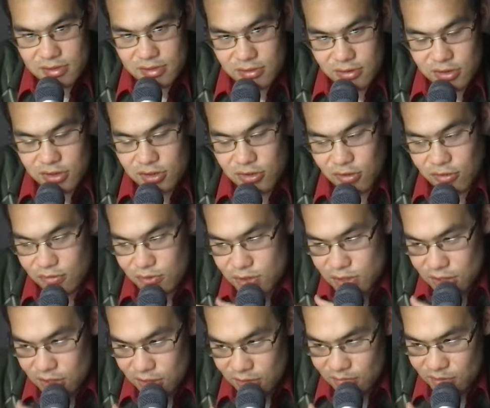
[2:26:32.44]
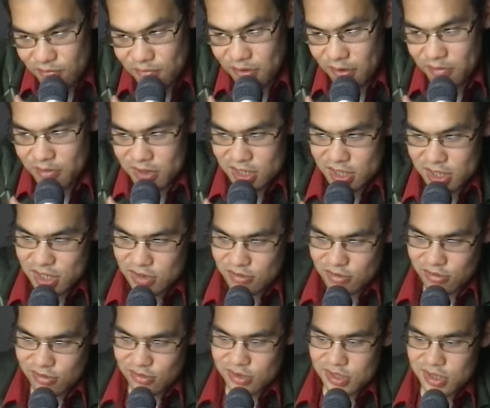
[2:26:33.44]
Right. So it was a little bit of population
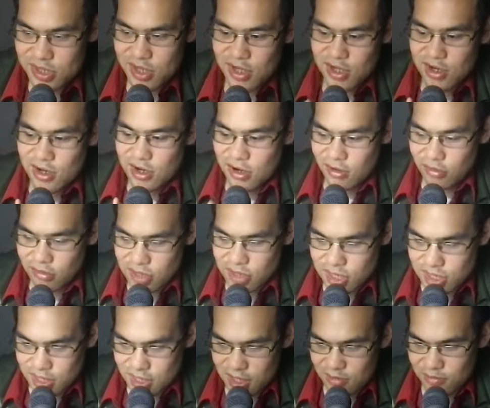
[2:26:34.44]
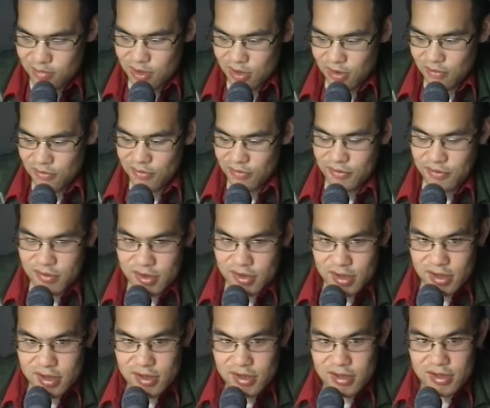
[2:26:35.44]
growth, or was a little bit of
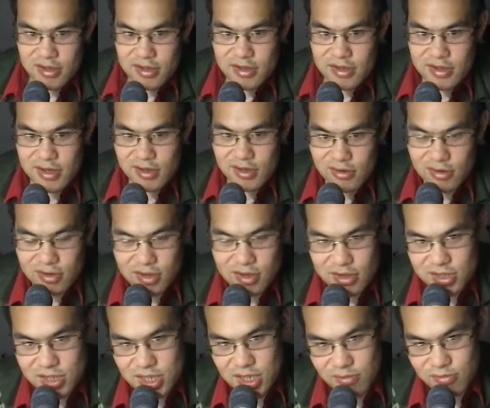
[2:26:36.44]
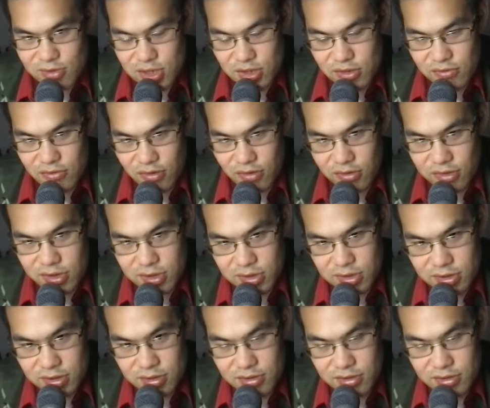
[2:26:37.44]
consumption growth.